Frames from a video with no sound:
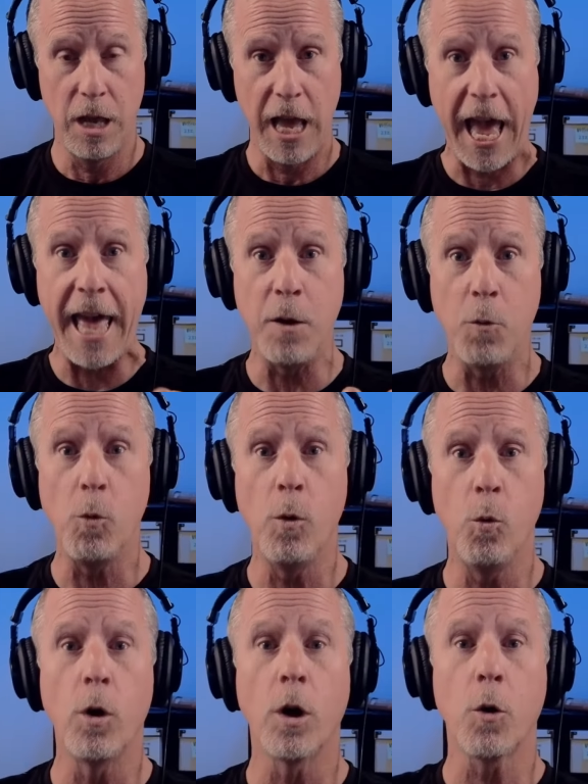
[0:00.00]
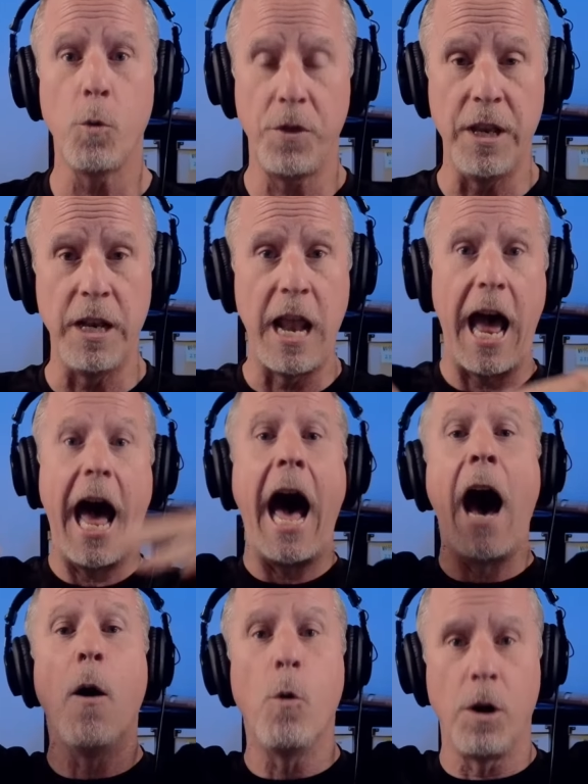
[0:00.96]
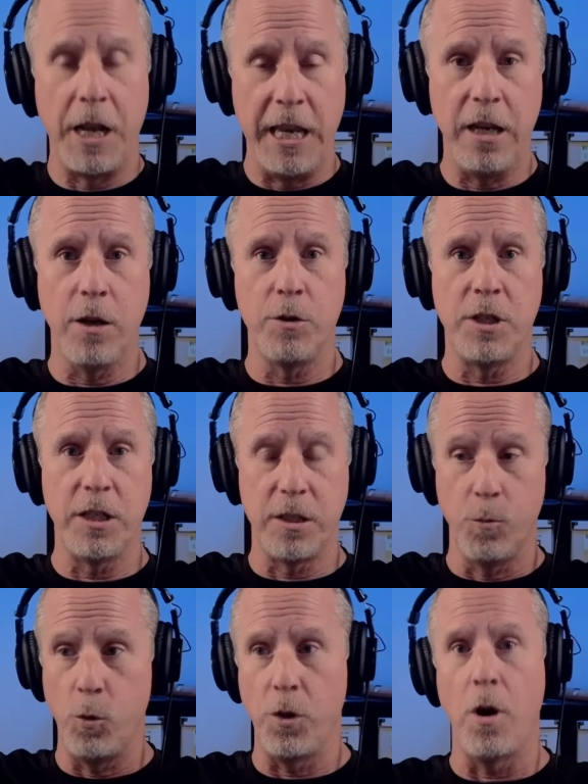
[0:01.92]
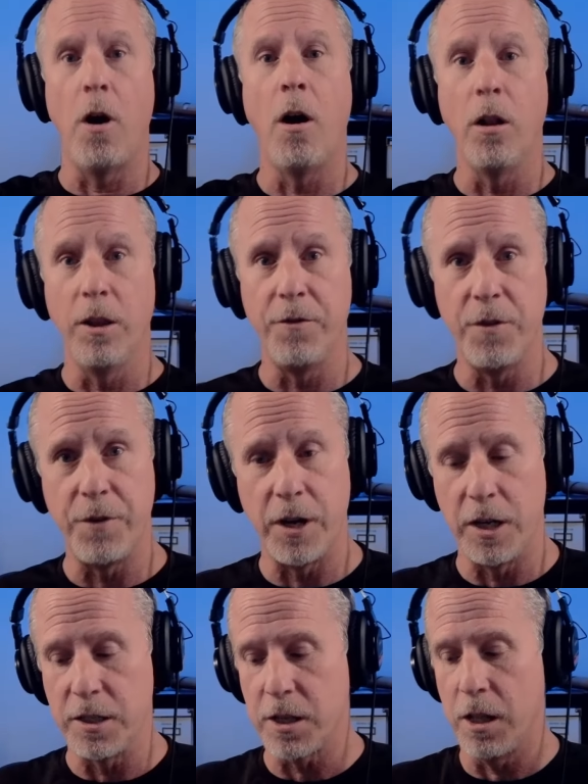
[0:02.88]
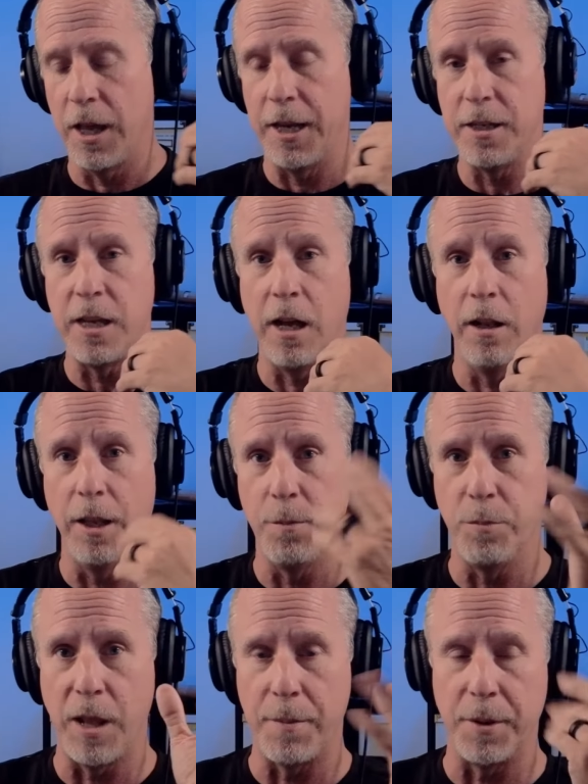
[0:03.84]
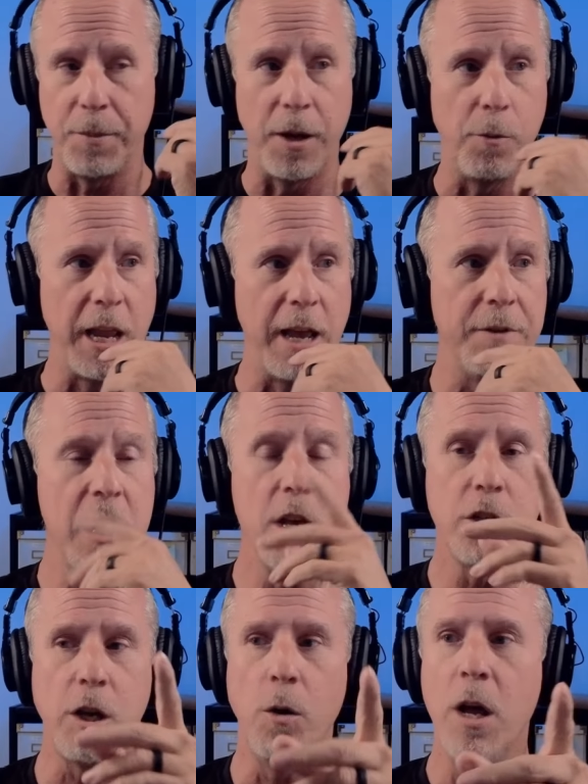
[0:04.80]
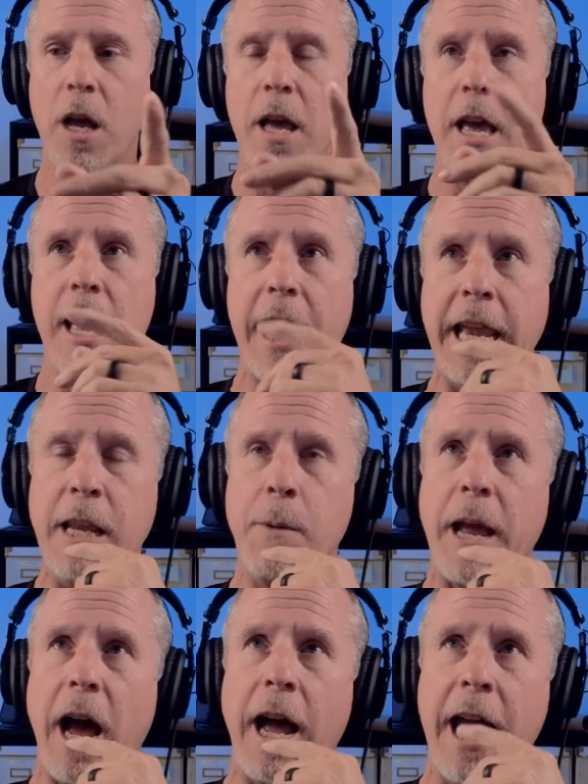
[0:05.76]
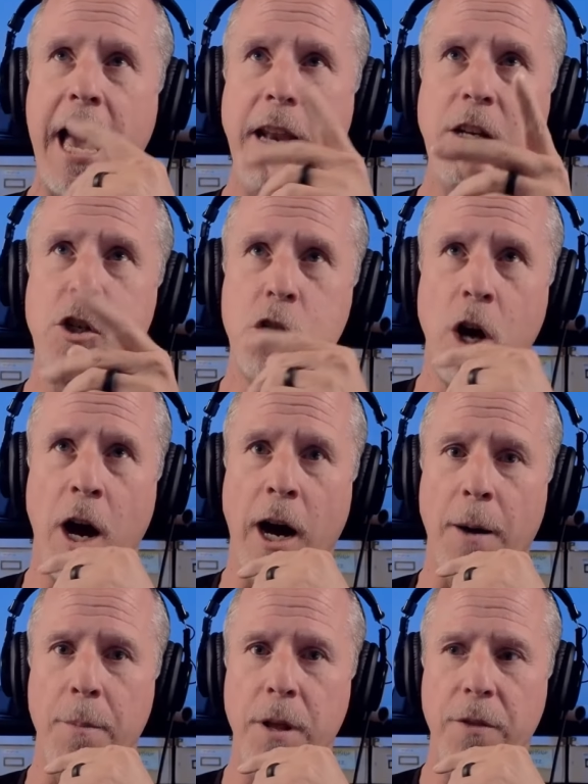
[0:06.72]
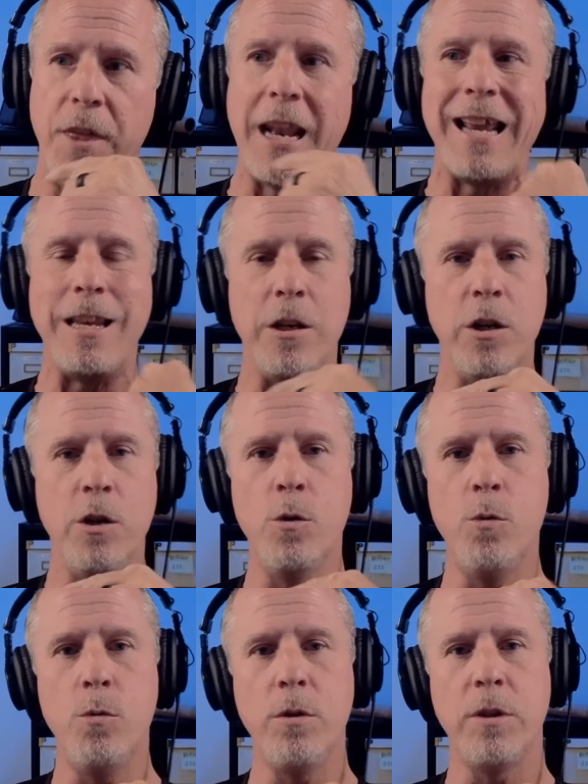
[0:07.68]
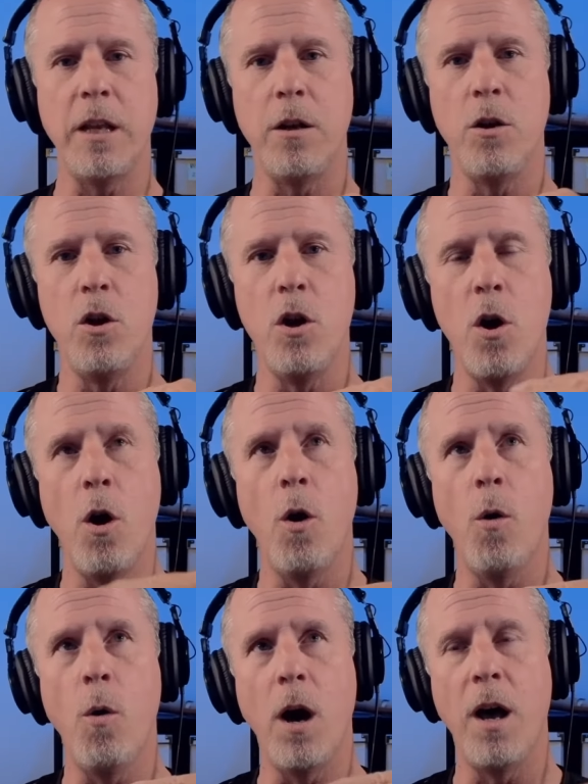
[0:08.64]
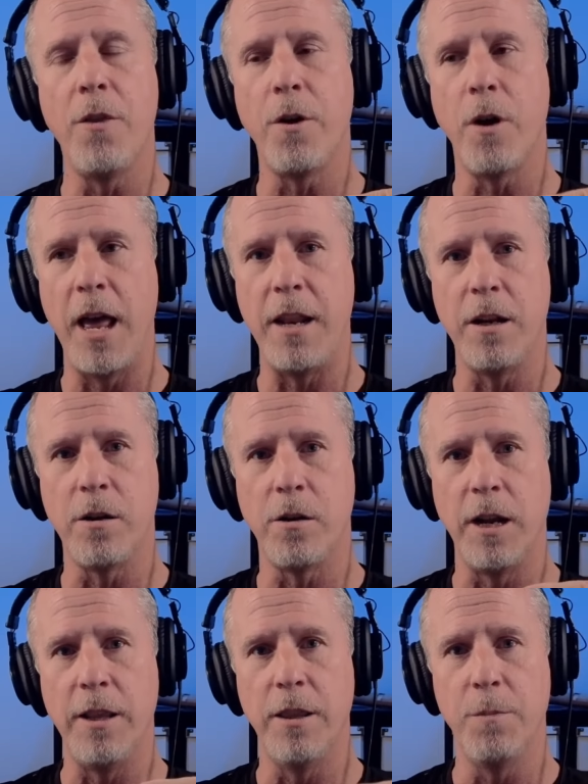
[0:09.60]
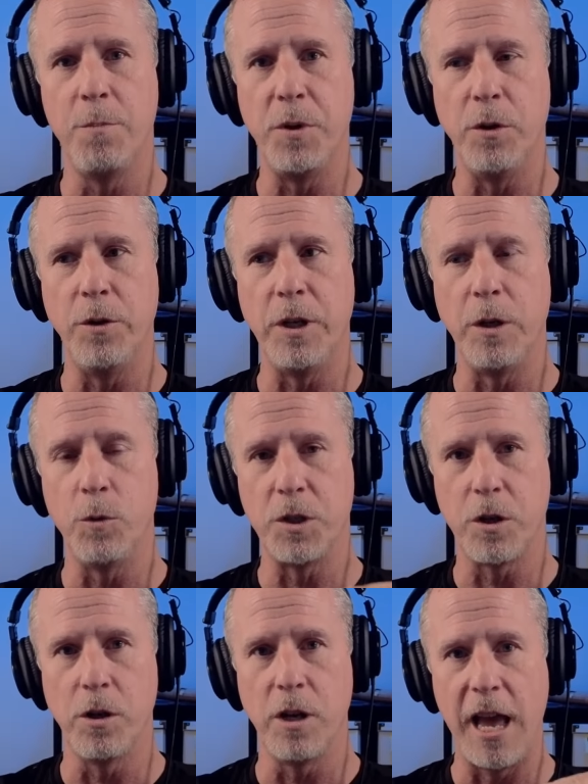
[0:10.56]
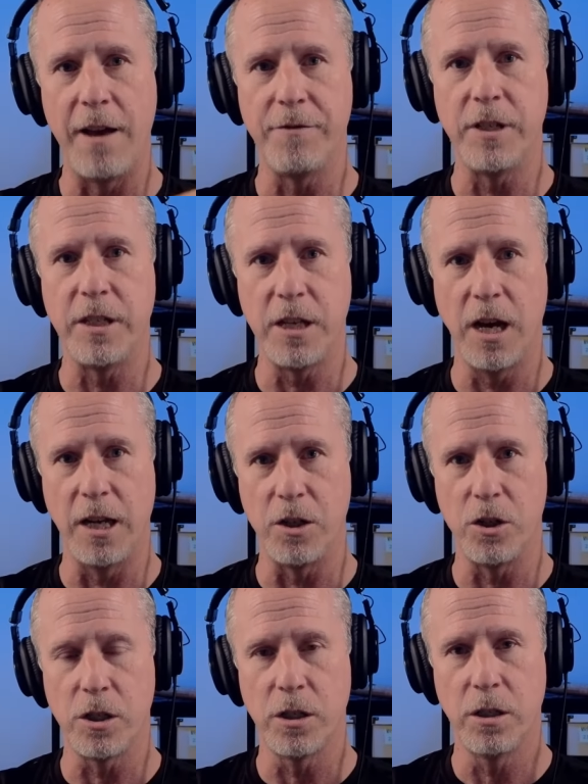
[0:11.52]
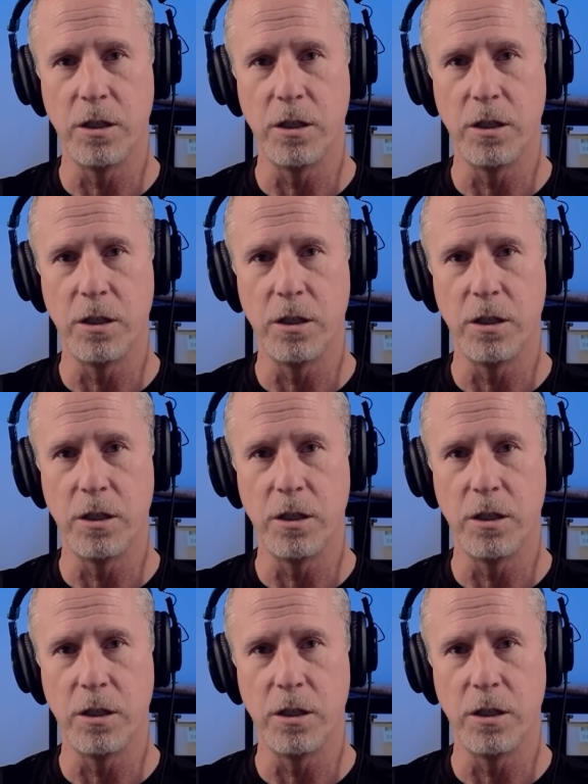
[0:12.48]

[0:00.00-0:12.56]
and it will work within our ecosystem with all of the various clientele and blah, blah, blah we have. So anyway, I had a job that I knew that no other editor in the building was going to have to touch.